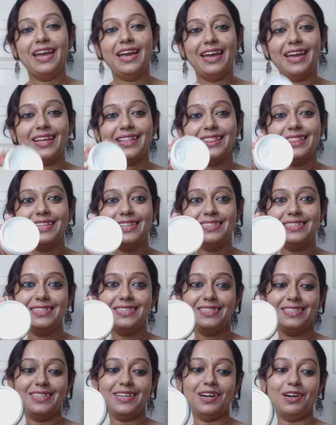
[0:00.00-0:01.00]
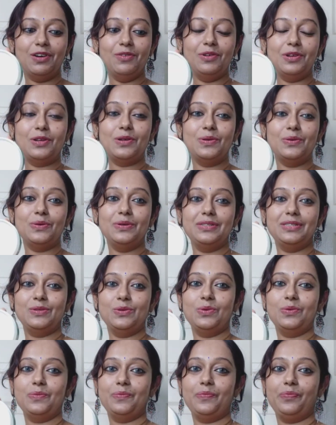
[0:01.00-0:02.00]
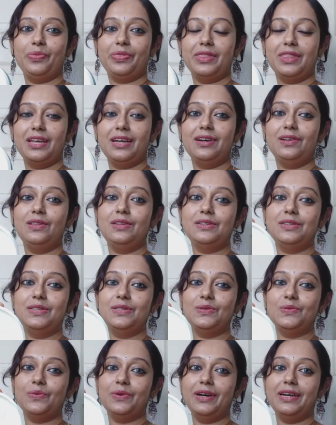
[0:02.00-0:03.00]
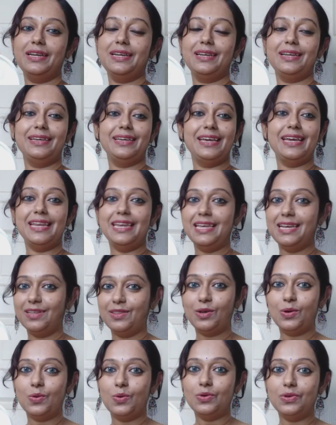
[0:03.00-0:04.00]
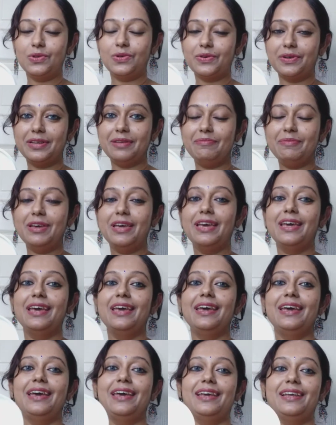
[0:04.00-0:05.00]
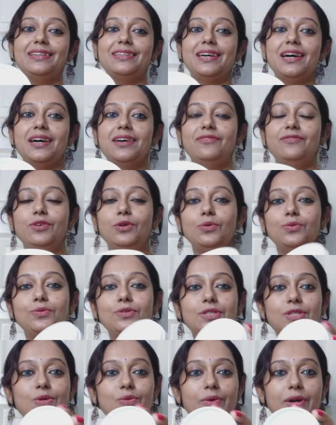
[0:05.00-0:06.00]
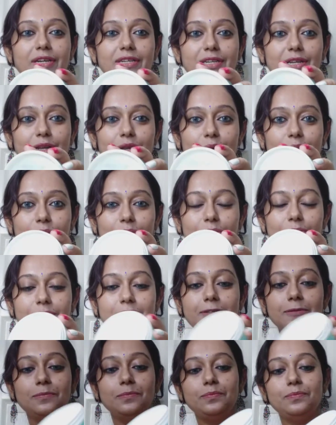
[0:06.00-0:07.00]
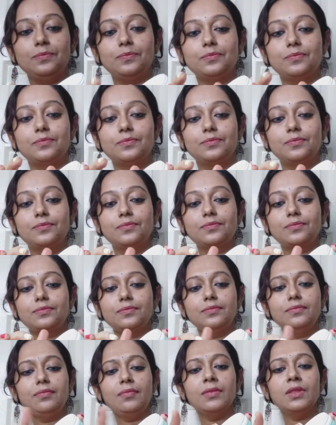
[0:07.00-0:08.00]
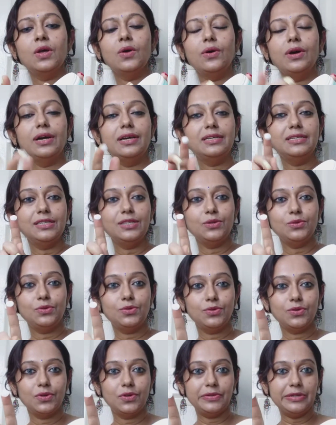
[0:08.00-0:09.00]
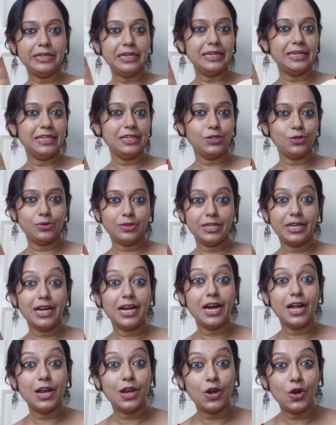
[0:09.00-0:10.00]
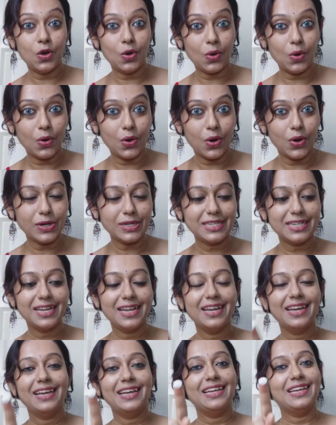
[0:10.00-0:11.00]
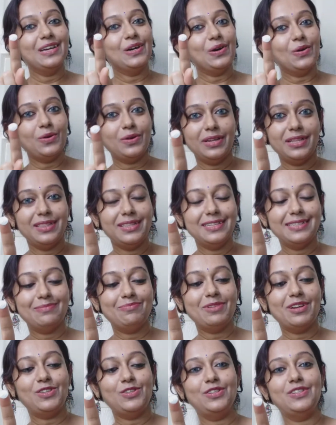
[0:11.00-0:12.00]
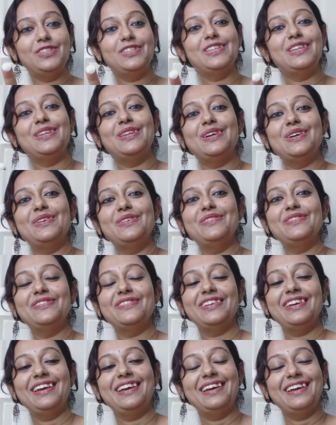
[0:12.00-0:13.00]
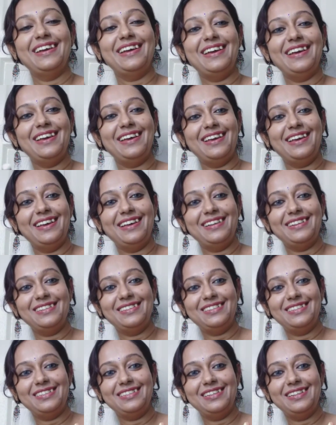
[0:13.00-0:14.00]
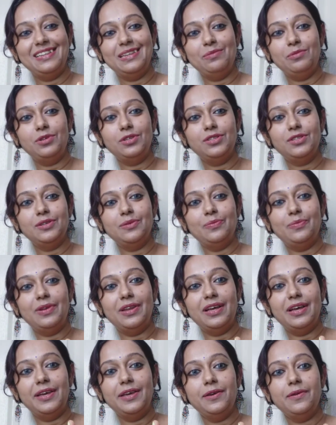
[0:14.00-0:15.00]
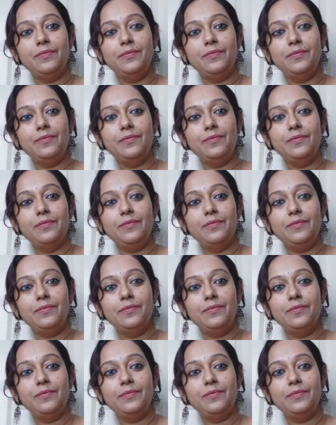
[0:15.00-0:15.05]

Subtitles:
And this is how it looks. The color is white like any other cold cream, and I have used quite a lot. Now guys, you do not really need to take a lot, only this much is enough. And let me just apply.